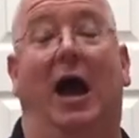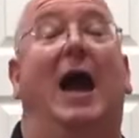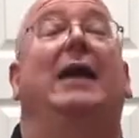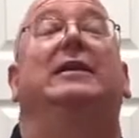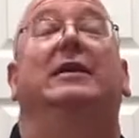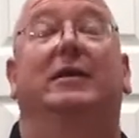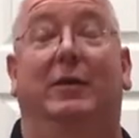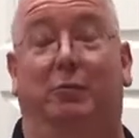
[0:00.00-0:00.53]
I
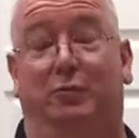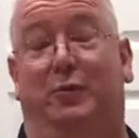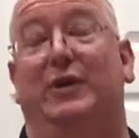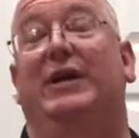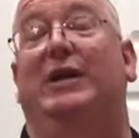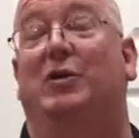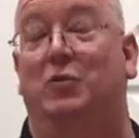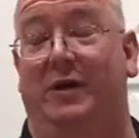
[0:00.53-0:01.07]
did a
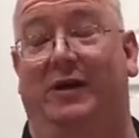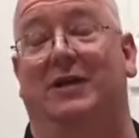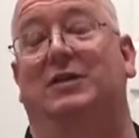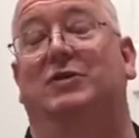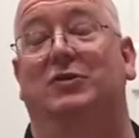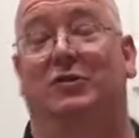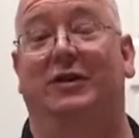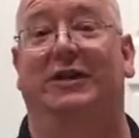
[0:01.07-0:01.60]
pretty quick
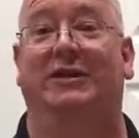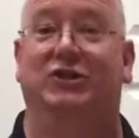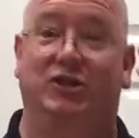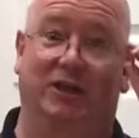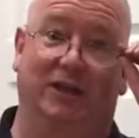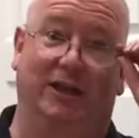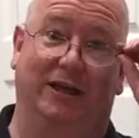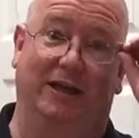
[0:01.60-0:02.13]
and dirty
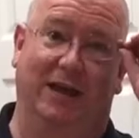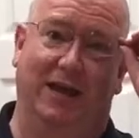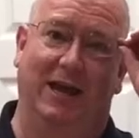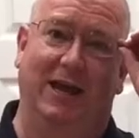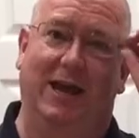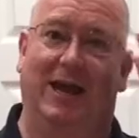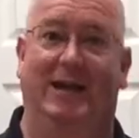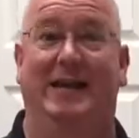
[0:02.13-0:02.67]
chili,
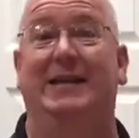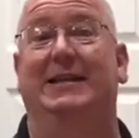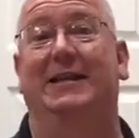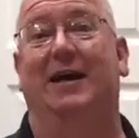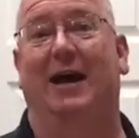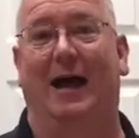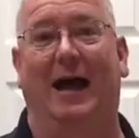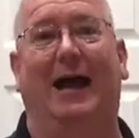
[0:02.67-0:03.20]
and he
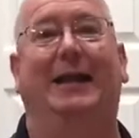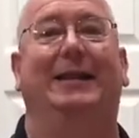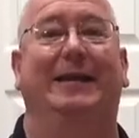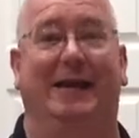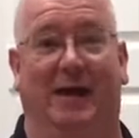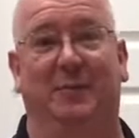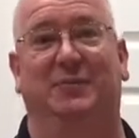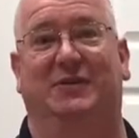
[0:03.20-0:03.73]
did a
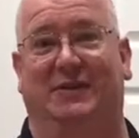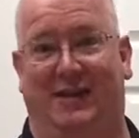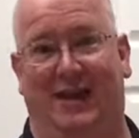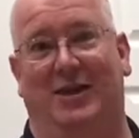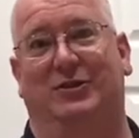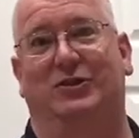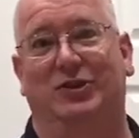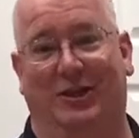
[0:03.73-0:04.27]
highly
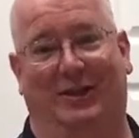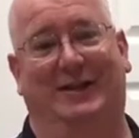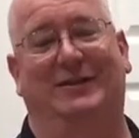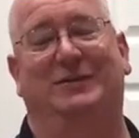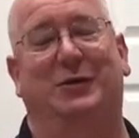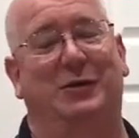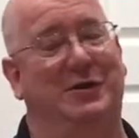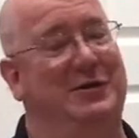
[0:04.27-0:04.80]
upscale chili.
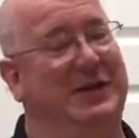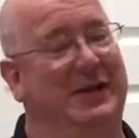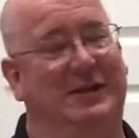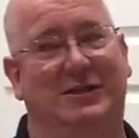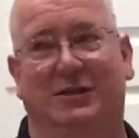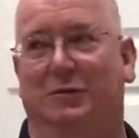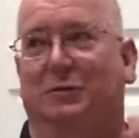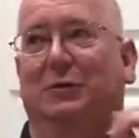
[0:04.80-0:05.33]
So you need
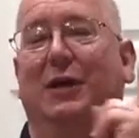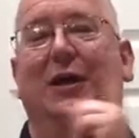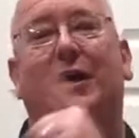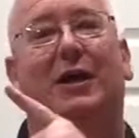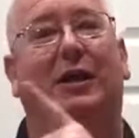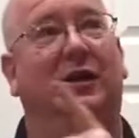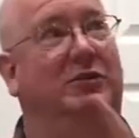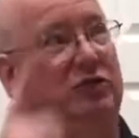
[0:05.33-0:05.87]
to
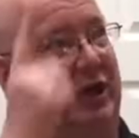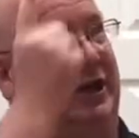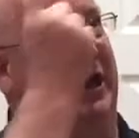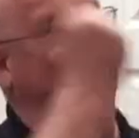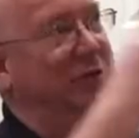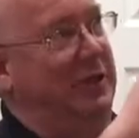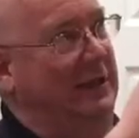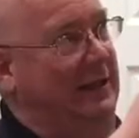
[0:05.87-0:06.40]
check
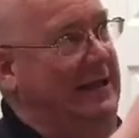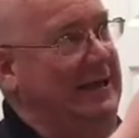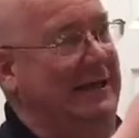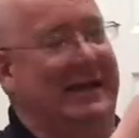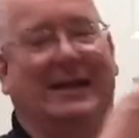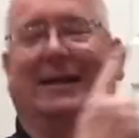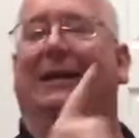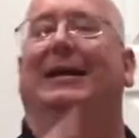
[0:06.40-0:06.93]
out the
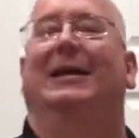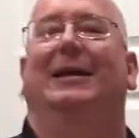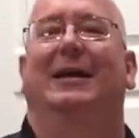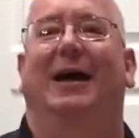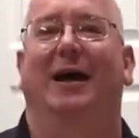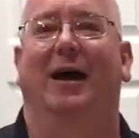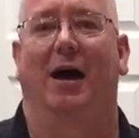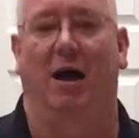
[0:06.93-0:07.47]
link.
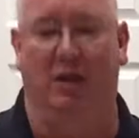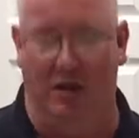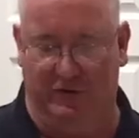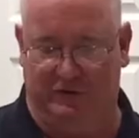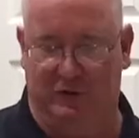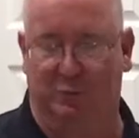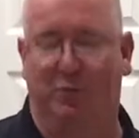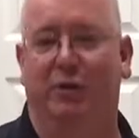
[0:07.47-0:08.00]
I'll
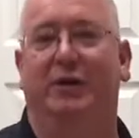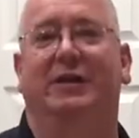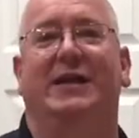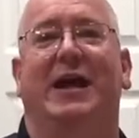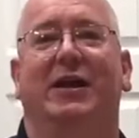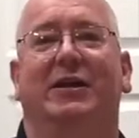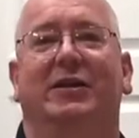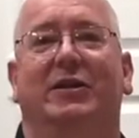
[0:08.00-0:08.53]
also put it
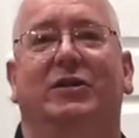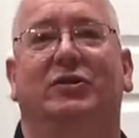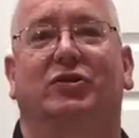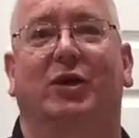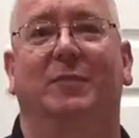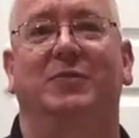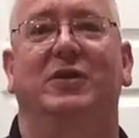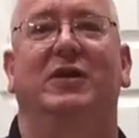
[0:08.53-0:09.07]
down in the
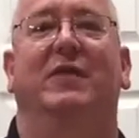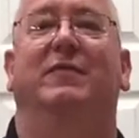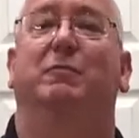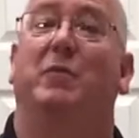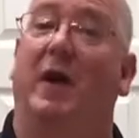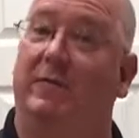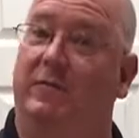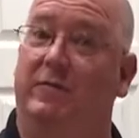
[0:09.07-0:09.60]
description
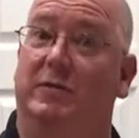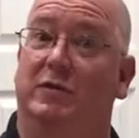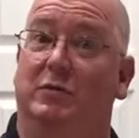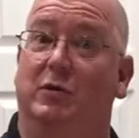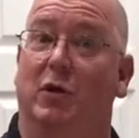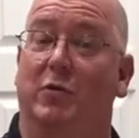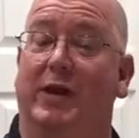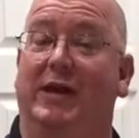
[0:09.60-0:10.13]

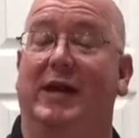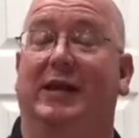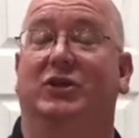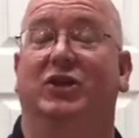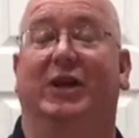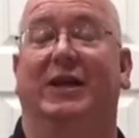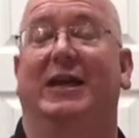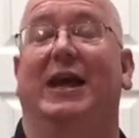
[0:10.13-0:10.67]
of going and
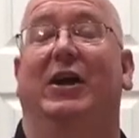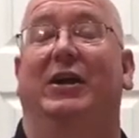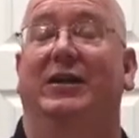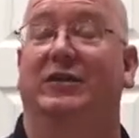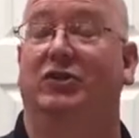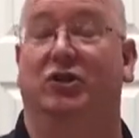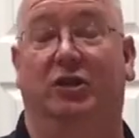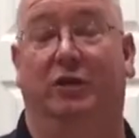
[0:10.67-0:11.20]
checking out
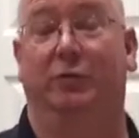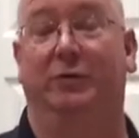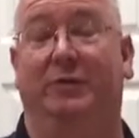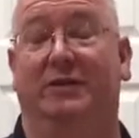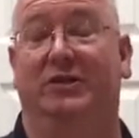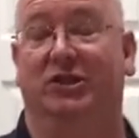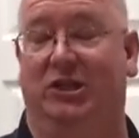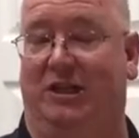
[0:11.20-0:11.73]
his
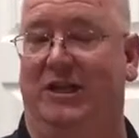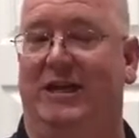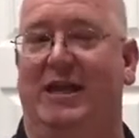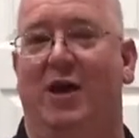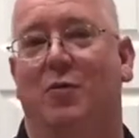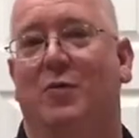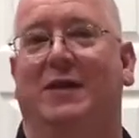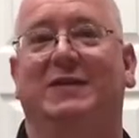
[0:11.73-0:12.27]
chili
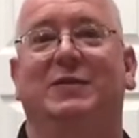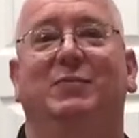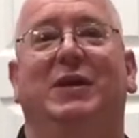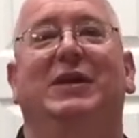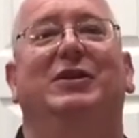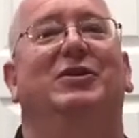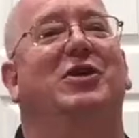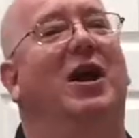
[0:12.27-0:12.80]

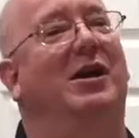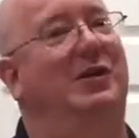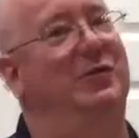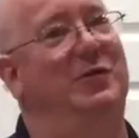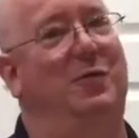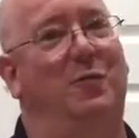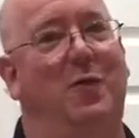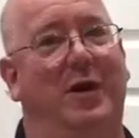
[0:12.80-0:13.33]
recipe. You're not
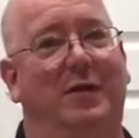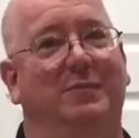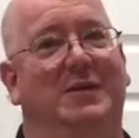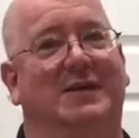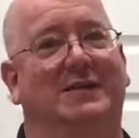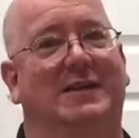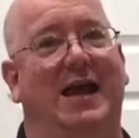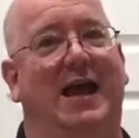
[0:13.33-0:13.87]
going to want to
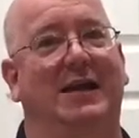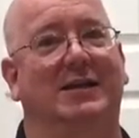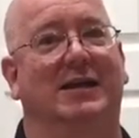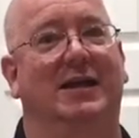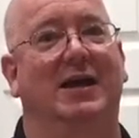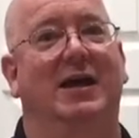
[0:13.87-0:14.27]
miss that.